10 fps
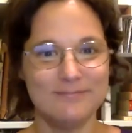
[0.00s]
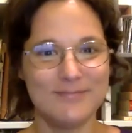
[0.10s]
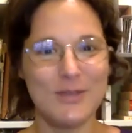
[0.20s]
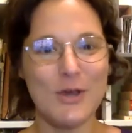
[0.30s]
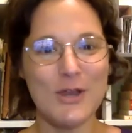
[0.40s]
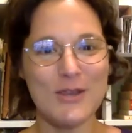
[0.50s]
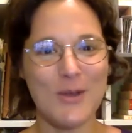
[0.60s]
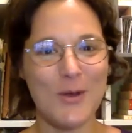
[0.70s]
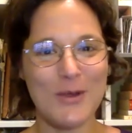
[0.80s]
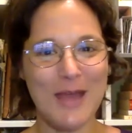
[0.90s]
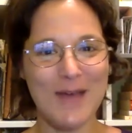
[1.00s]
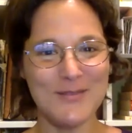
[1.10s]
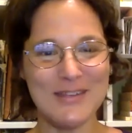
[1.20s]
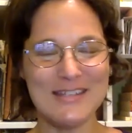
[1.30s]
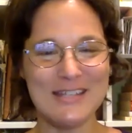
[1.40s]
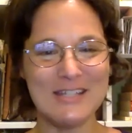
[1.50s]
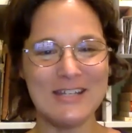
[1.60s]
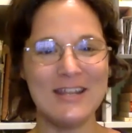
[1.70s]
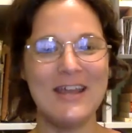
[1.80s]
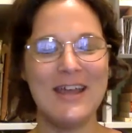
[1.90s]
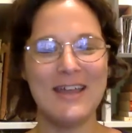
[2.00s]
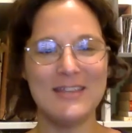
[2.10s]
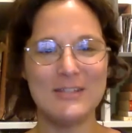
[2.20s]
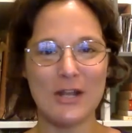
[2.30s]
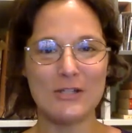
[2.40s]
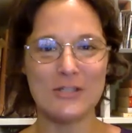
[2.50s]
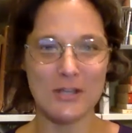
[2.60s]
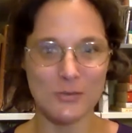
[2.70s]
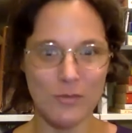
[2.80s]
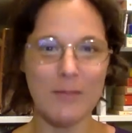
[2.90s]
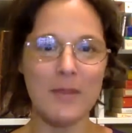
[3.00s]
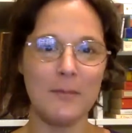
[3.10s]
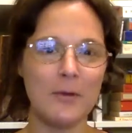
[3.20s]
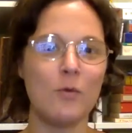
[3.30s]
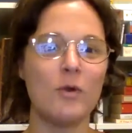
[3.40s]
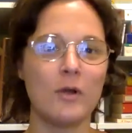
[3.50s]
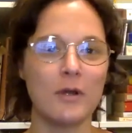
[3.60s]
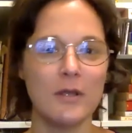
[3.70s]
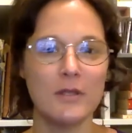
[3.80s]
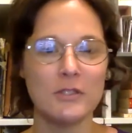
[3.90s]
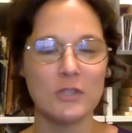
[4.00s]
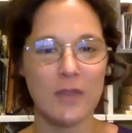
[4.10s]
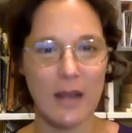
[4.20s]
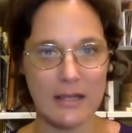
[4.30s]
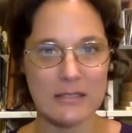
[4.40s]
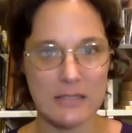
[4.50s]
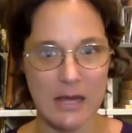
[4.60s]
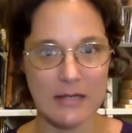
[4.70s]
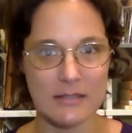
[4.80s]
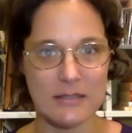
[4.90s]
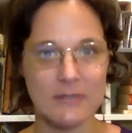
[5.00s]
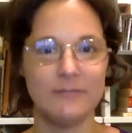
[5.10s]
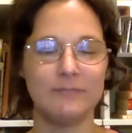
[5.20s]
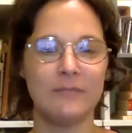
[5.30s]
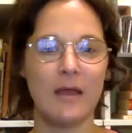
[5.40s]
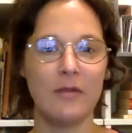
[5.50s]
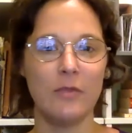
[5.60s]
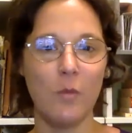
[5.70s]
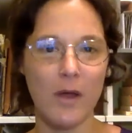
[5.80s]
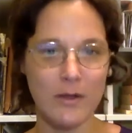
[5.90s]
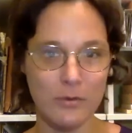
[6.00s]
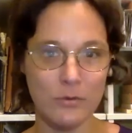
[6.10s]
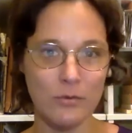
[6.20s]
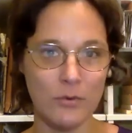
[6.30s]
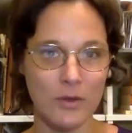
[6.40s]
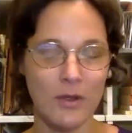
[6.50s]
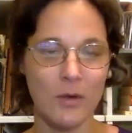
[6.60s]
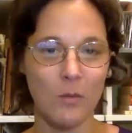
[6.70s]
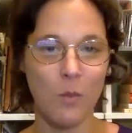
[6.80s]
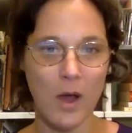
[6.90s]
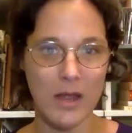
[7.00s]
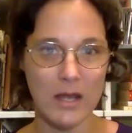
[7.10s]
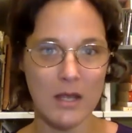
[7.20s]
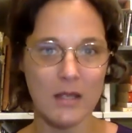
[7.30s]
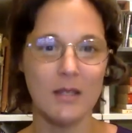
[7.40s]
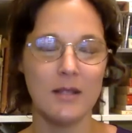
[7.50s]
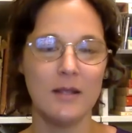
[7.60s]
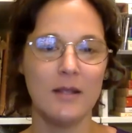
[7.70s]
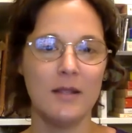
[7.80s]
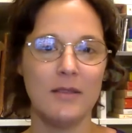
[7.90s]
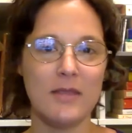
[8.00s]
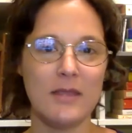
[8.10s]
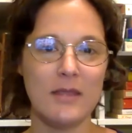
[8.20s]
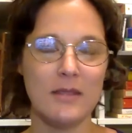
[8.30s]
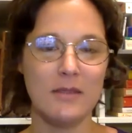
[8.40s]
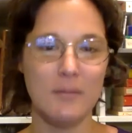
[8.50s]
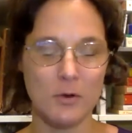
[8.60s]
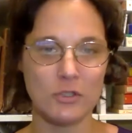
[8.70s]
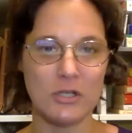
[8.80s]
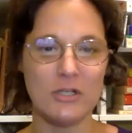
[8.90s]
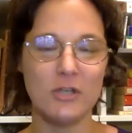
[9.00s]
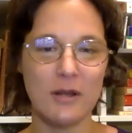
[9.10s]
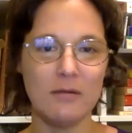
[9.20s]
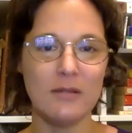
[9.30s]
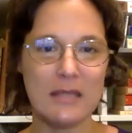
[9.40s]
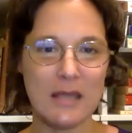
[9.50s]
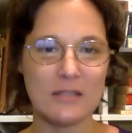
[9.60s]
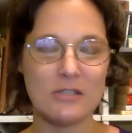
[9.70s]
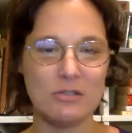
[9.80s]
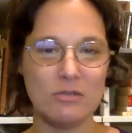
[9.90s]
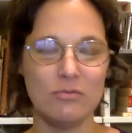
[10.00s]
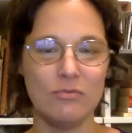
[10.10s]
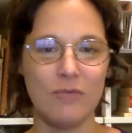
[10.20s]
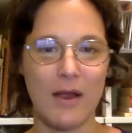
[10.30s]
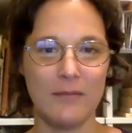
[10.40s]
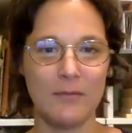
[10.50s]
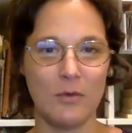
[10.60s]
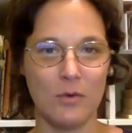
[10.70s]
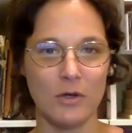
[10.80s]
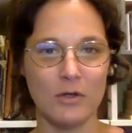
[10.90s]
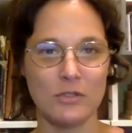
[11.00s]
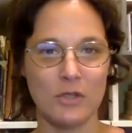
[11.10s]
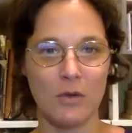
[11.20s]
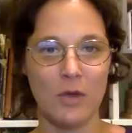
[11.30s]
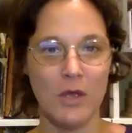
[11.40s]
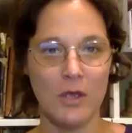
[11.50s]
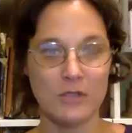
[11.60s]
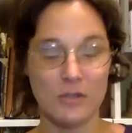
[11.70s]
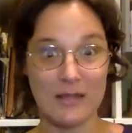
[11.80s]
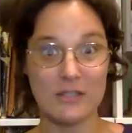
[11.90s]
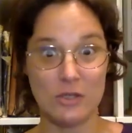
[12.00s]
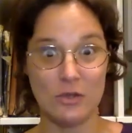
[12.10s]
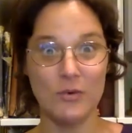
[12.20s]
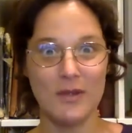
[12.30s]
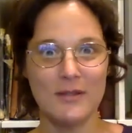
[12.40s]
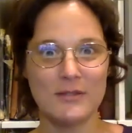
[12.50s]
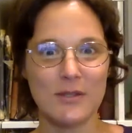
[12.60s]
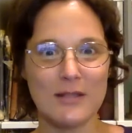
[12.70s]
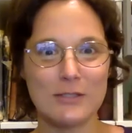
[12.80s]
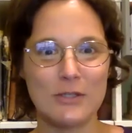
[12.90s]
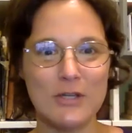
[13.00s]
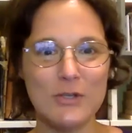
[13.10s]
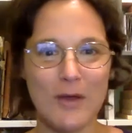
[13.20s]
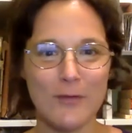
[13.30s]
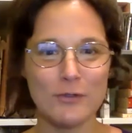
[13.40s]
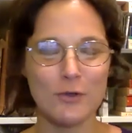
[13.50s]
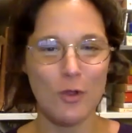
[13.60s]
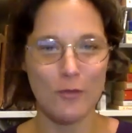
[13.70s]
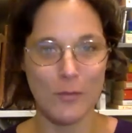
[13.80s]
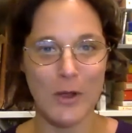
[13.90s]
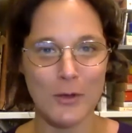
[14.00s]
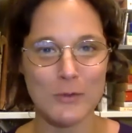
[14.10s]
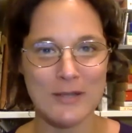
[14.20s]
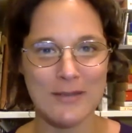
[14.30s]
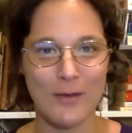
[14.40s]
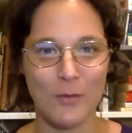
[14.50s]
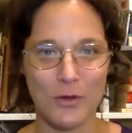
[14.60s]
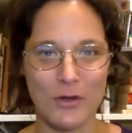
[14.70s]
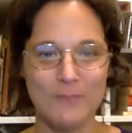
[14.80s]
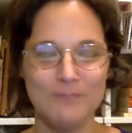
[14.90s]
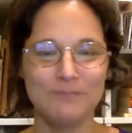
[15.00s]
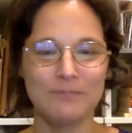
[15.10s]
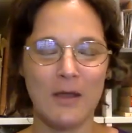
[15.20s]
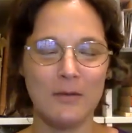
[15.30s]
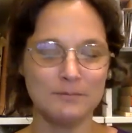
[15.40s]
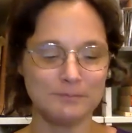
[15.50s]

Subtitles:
good. You already have the decision, and the judge says, write me up an order so that I can sign it. Now, the one who won the motion generally gets to write up the order. So that's you. So that's good. You have control over what goes in that order. Now,